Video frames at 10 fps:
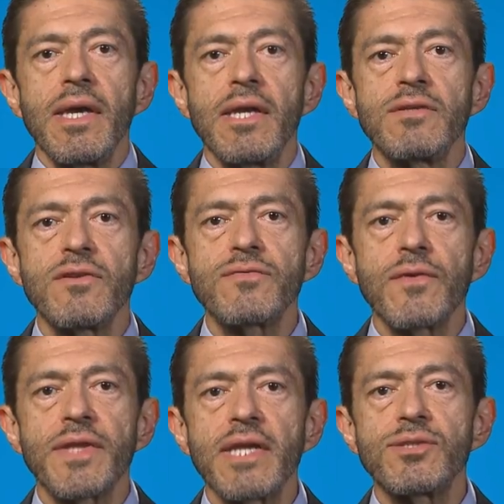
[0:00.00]
It is
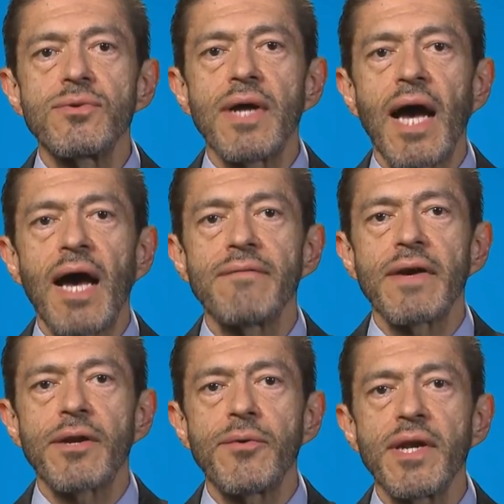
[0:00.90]
useful then to have
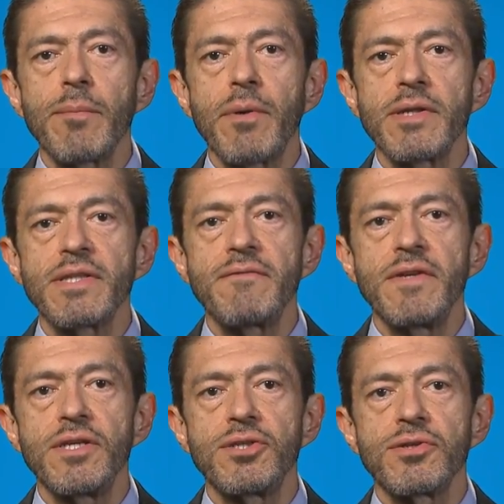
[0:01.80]
agreed upon
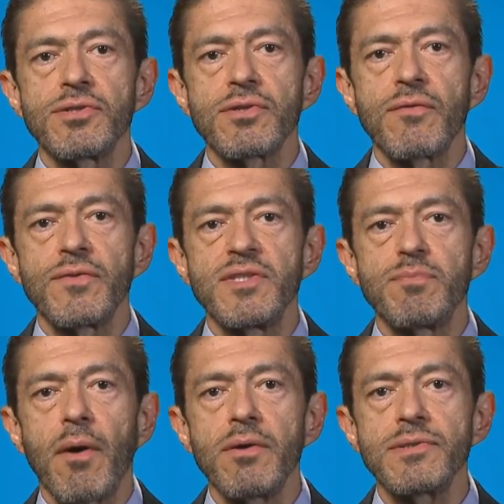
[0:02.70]
definitions of
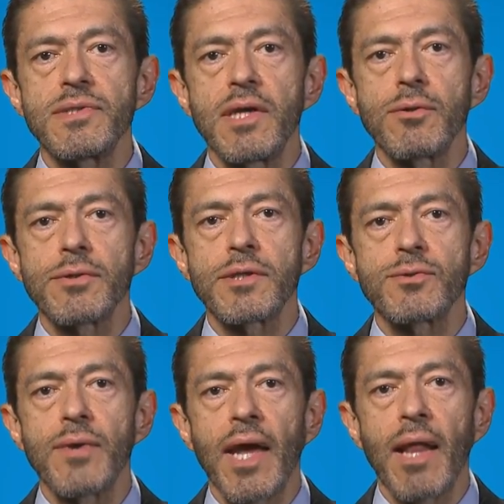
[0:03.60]
response in order
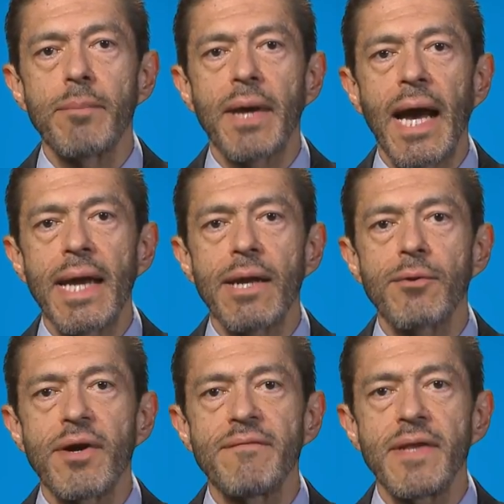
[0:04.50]
to help guide
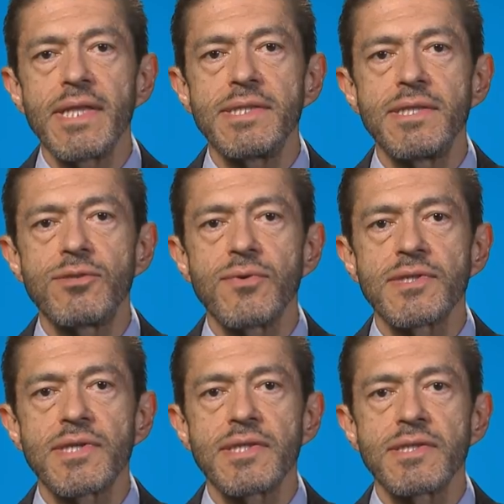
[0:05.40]
our ability to
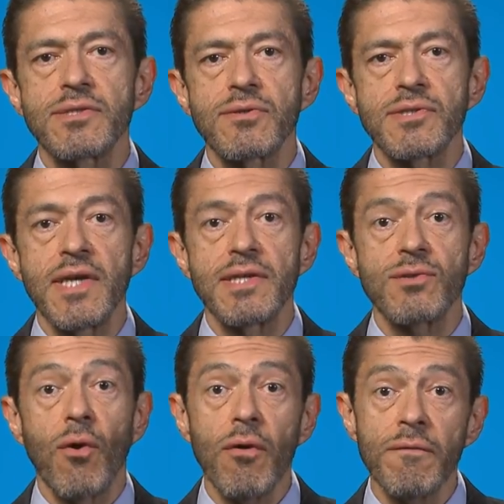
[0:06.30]
assess the success
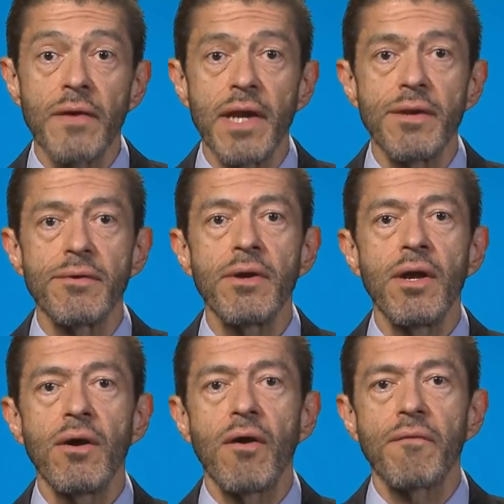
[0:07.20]
or failure
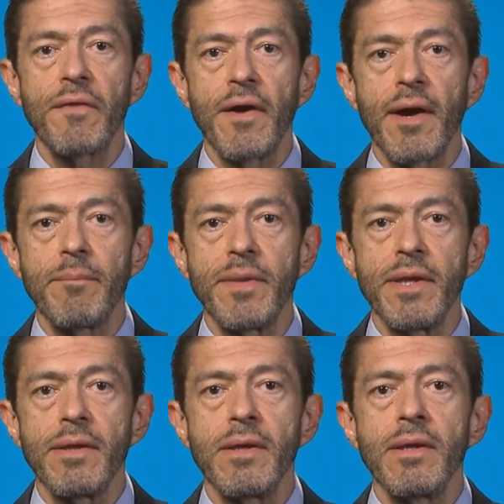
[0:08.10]
of therapy.
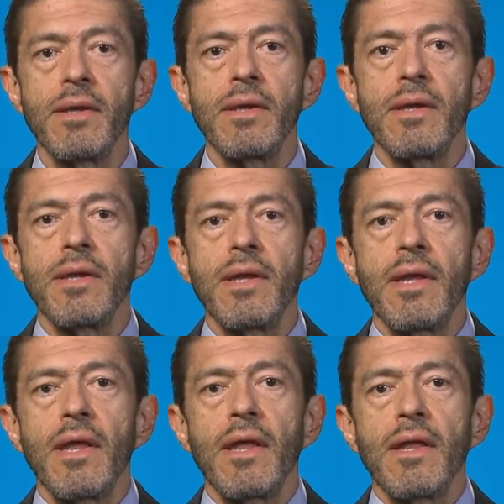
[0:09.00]

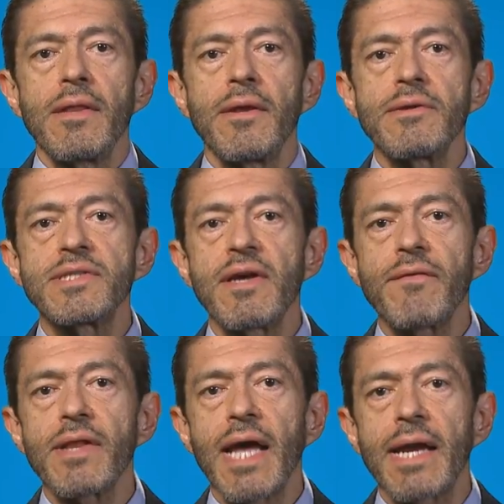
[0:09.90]
There are
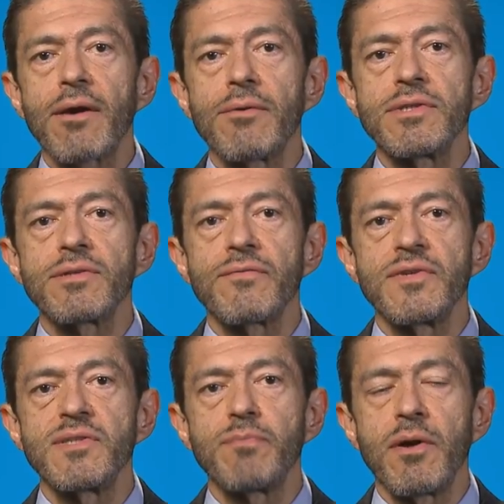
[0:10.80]
several categories of
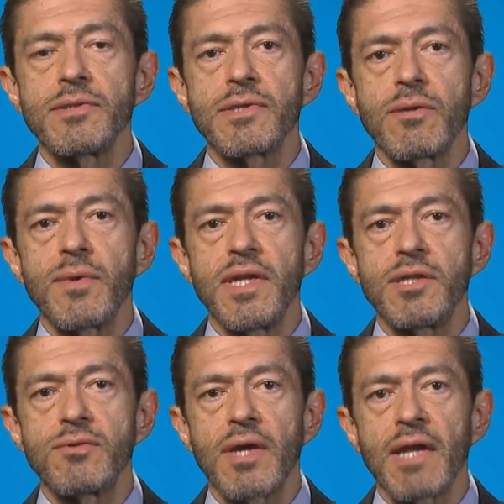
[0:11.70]
response that we
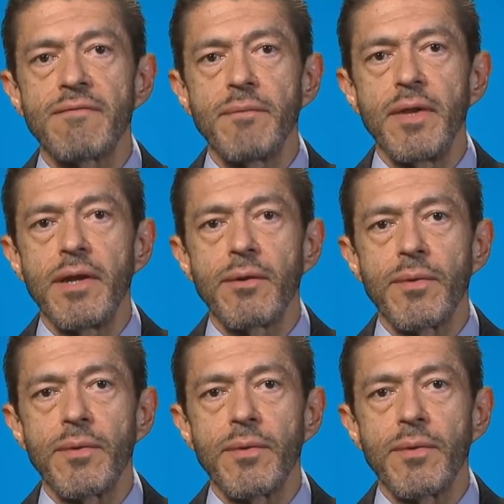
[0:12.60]
need to get familiar